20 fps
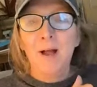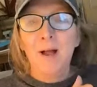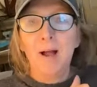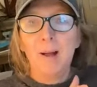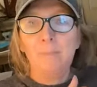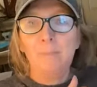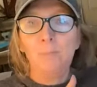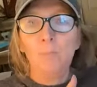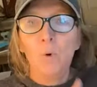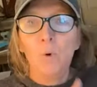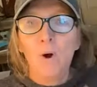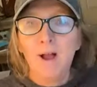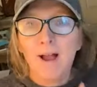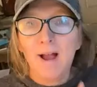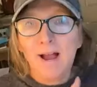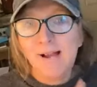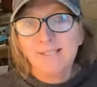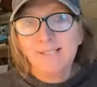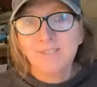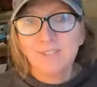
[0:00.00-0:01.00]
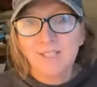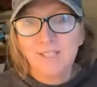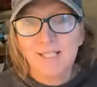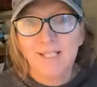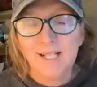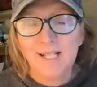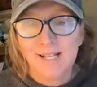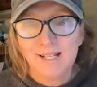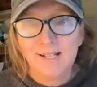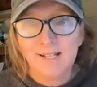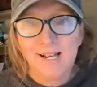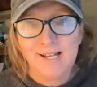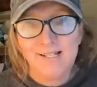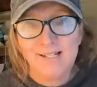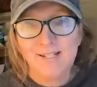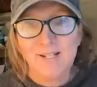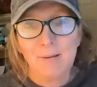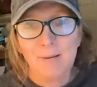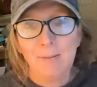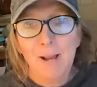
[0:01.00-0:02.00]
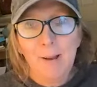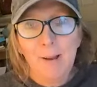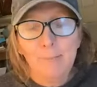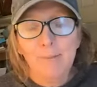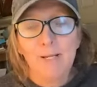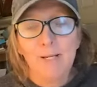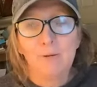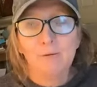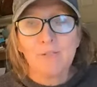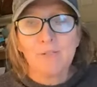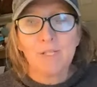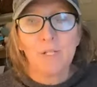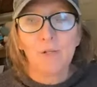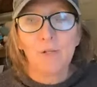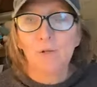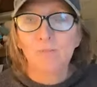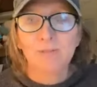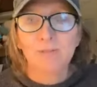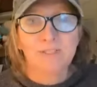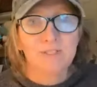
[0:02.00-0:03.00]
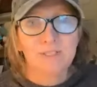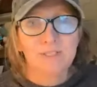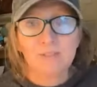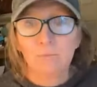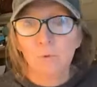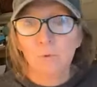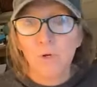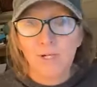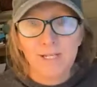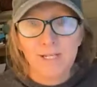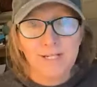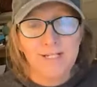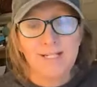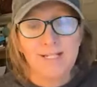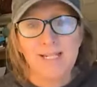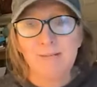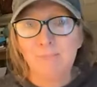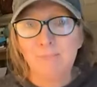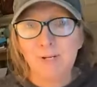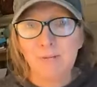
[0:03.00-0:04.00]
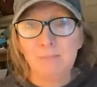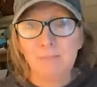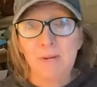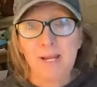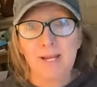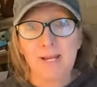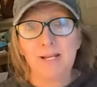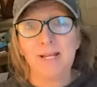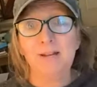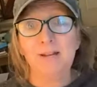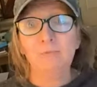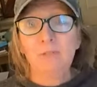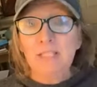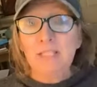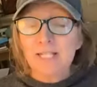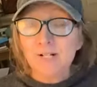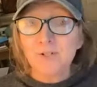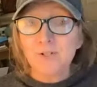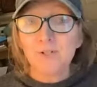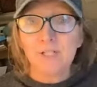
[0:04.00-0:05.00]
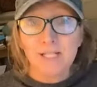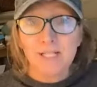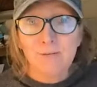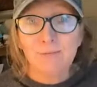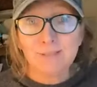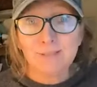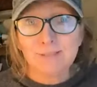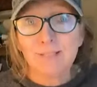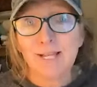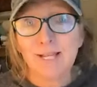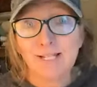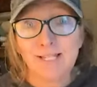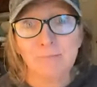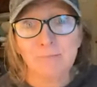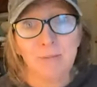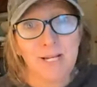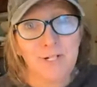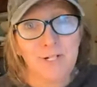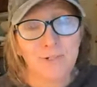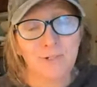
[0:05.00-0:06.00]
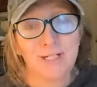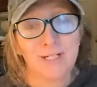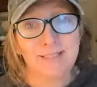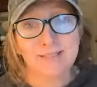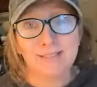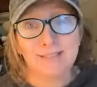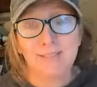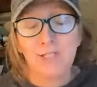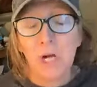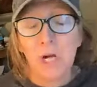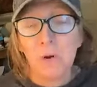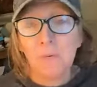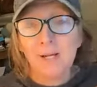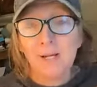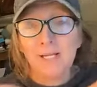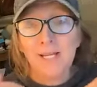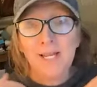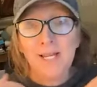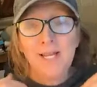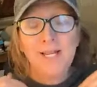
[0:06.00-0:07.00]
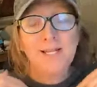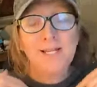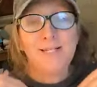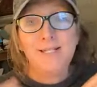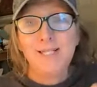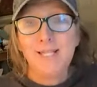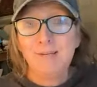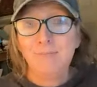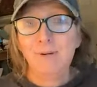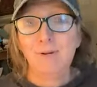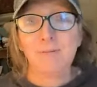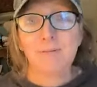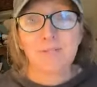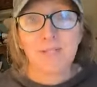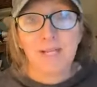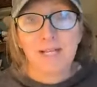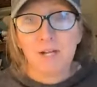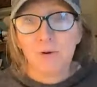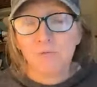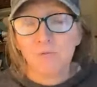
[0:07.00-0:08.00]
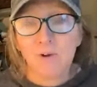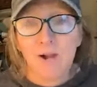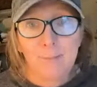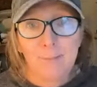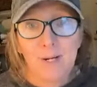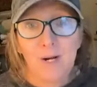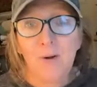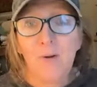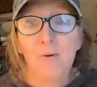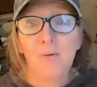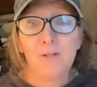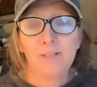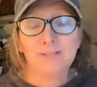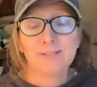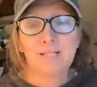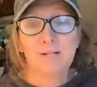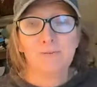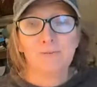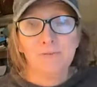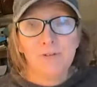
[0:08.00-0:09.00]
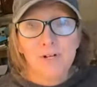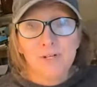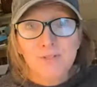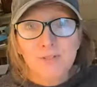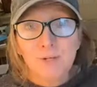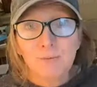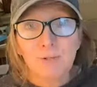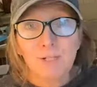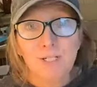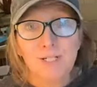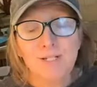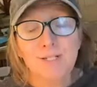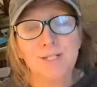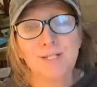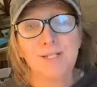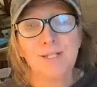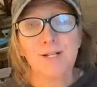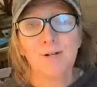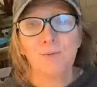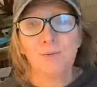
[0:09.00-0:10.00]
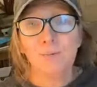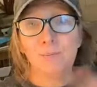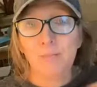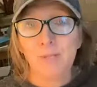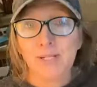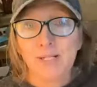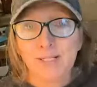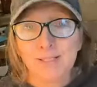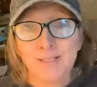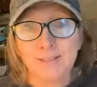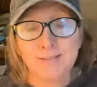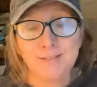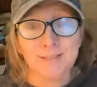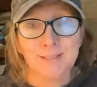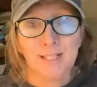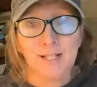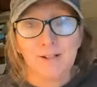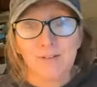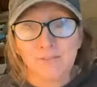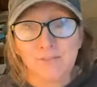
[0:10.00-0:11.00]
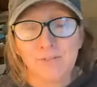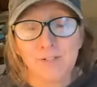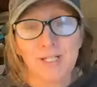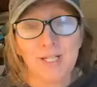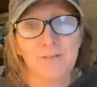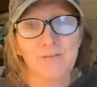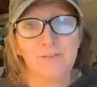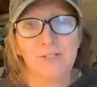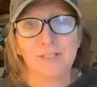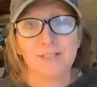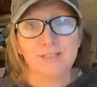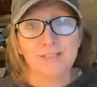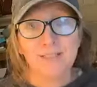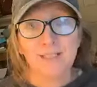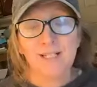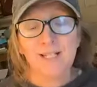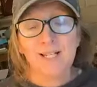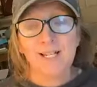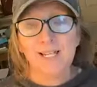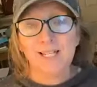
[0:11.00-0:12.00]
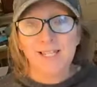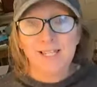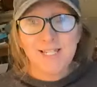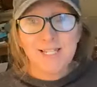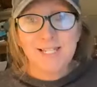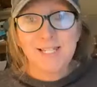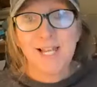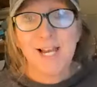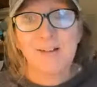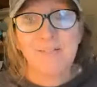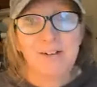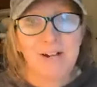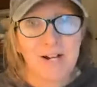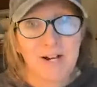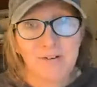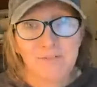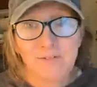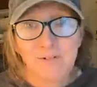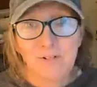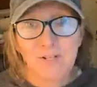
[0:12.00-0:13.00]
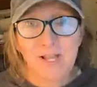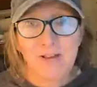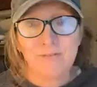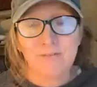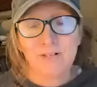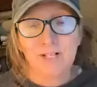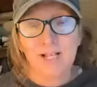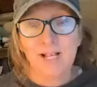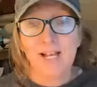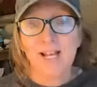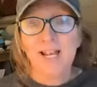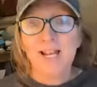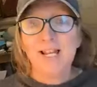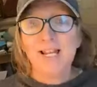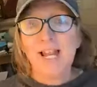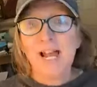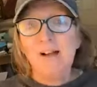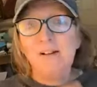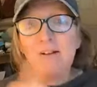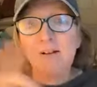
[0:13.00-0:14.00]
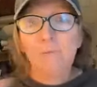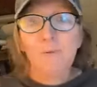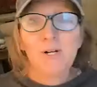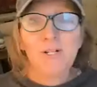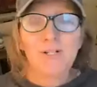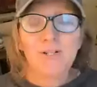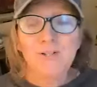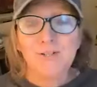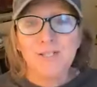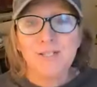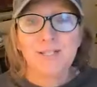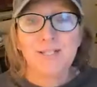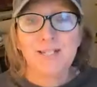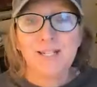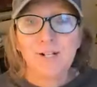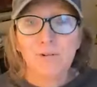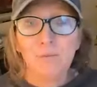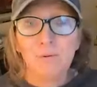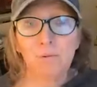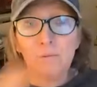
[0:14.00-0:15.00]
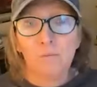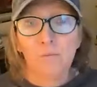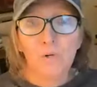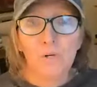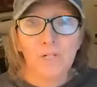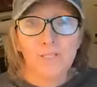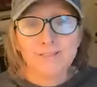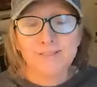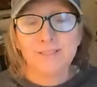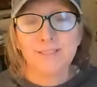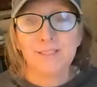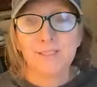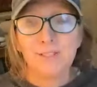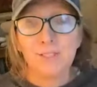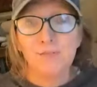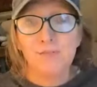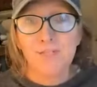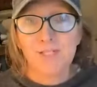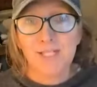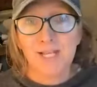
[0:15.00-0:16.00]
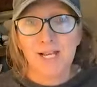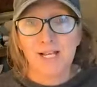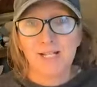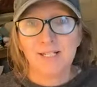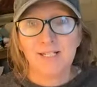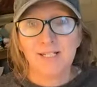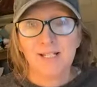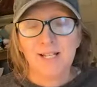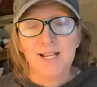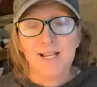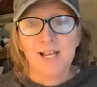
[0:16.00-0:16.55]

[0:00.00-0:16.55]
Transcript: What actually ended up happening was the Lord was just working deep in me. And it literally was like the Matrix and going deep. It was like a rabbit hole. It's like, first, I want you to deal with bitterness and unforgiveness in this area of your life, Claire. Now I want you to deal with words that you've said.